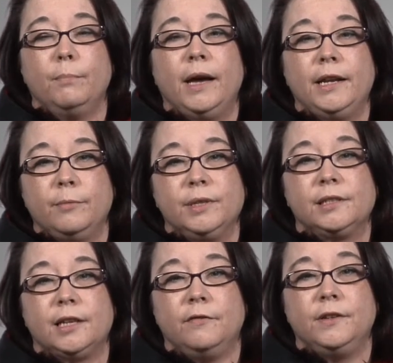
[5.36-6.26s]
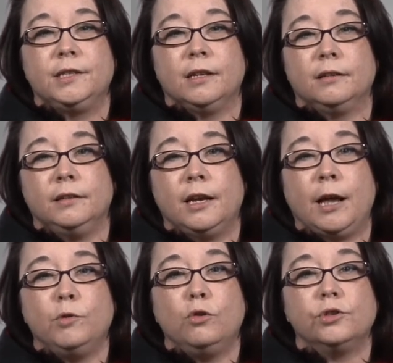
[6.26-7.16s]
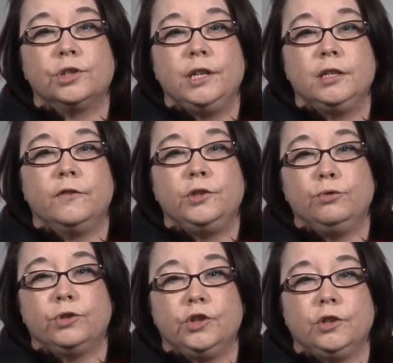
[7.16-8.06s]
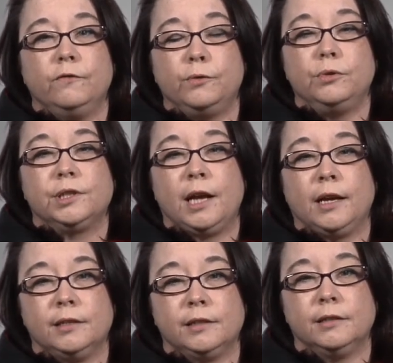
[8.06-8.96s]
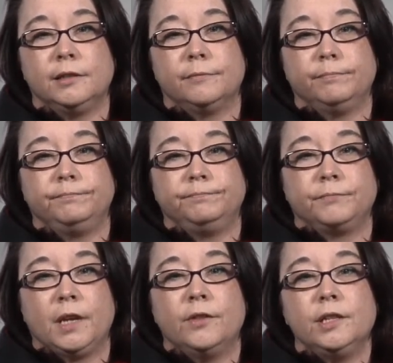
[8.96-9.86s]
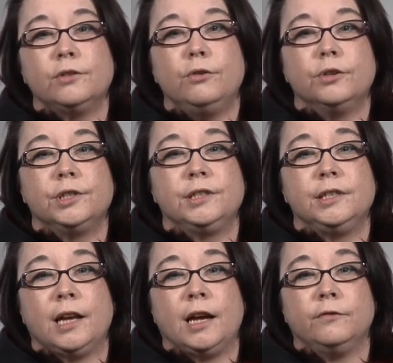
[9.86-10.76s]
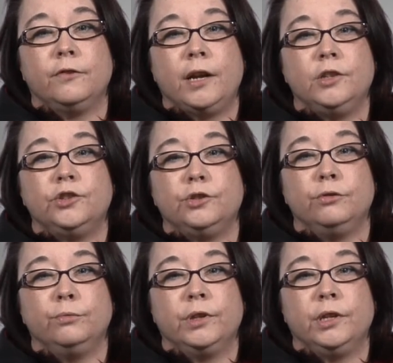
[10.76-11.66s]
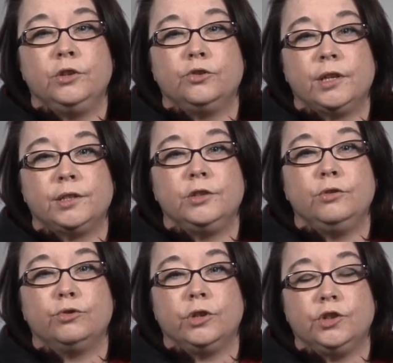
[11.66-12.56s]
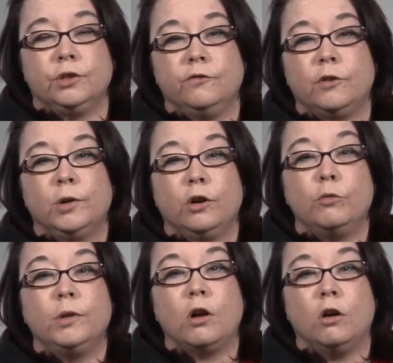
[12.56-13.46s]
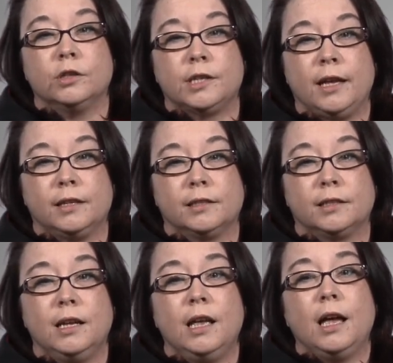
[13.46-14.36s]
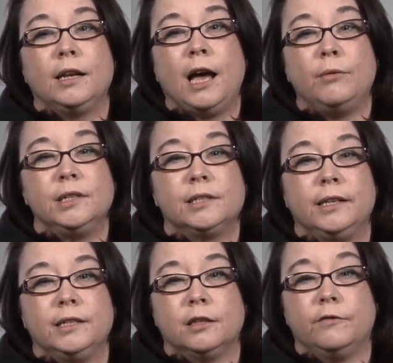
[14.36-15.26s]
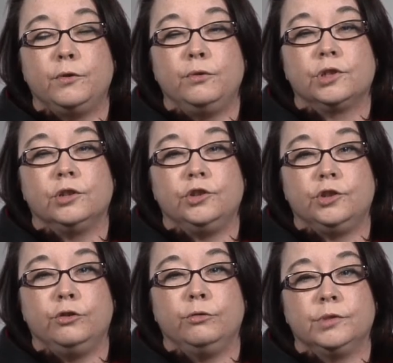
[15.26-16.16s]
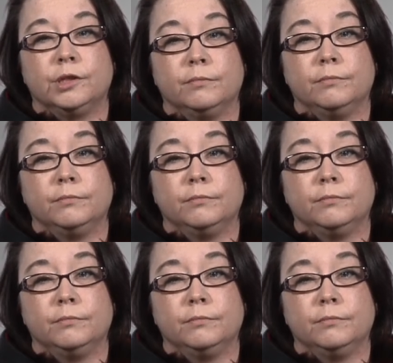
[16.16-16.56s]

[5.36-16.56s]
My name is Stephanie Dillon and I'm course leader for Nutrition and Food Sciences. And this course is designed for any student with an interest in nutrition from a global context and how it is linked to the foods consumed,